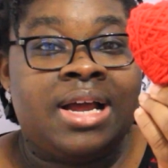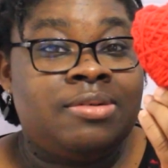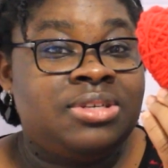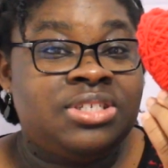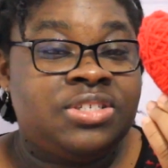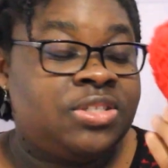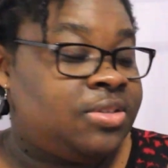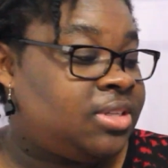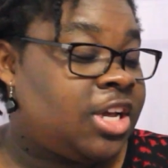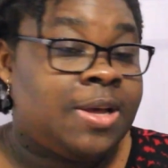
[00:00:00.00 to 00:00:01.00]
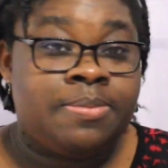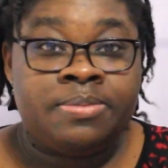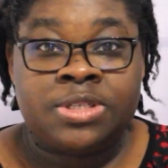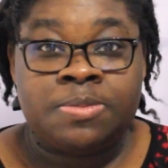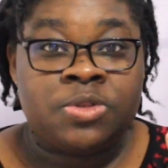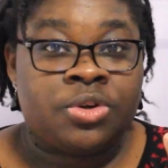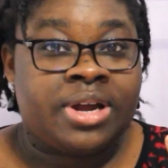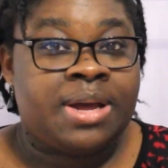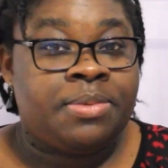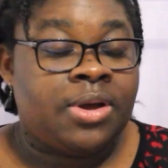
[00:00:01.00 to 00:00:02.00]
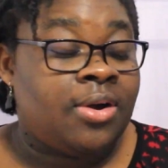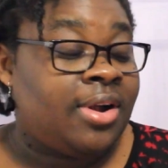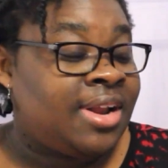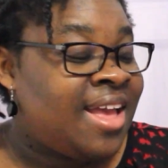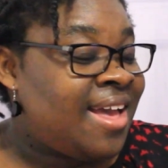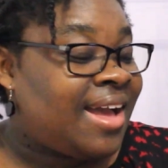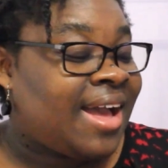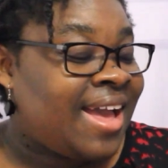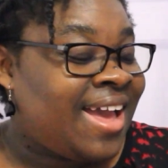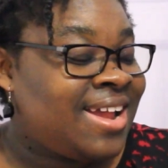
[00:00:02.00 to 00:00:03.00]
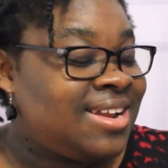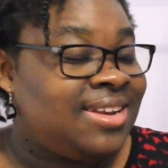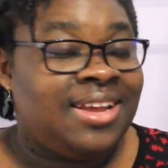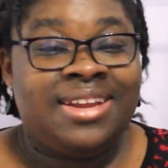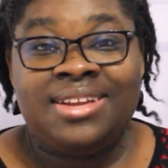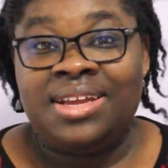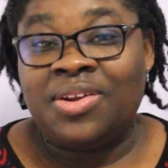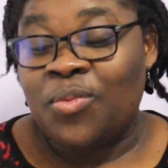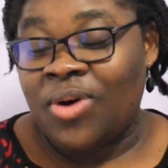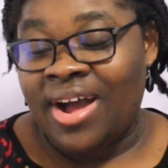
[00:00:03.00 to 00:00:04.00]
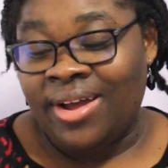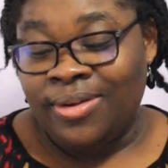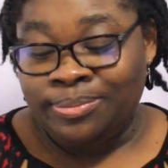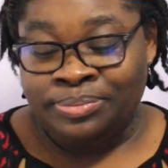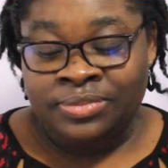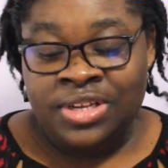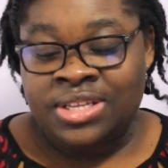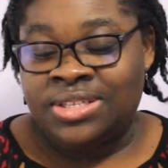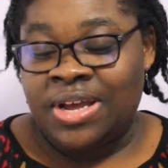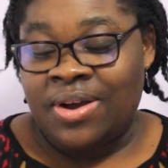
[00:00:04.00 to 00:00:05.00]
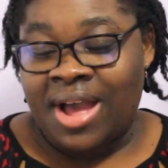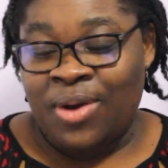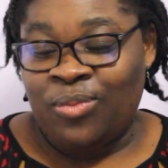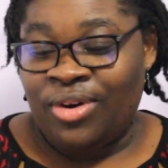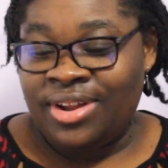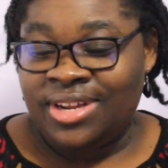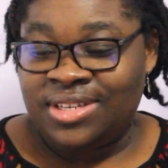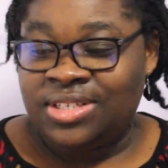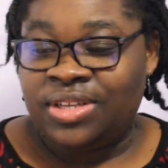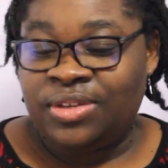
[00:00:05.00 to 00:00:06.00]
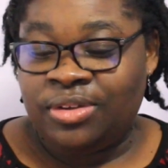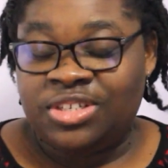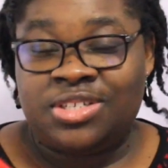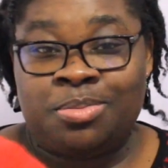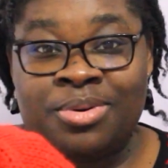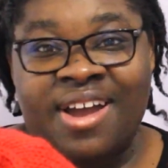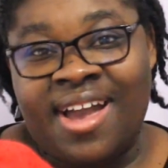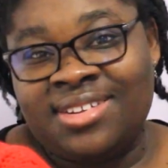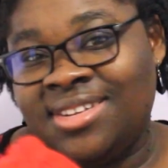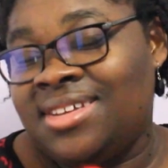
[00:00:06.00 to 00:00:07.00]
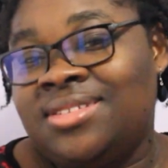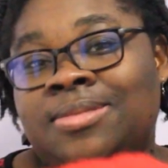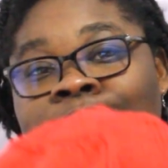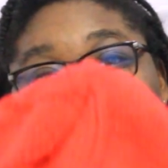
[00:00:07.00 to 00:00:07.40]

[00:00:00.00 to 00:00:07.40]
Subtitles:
I was just using up some scrap yarn. I hadn't knitted in a while, so I wanted to just practice.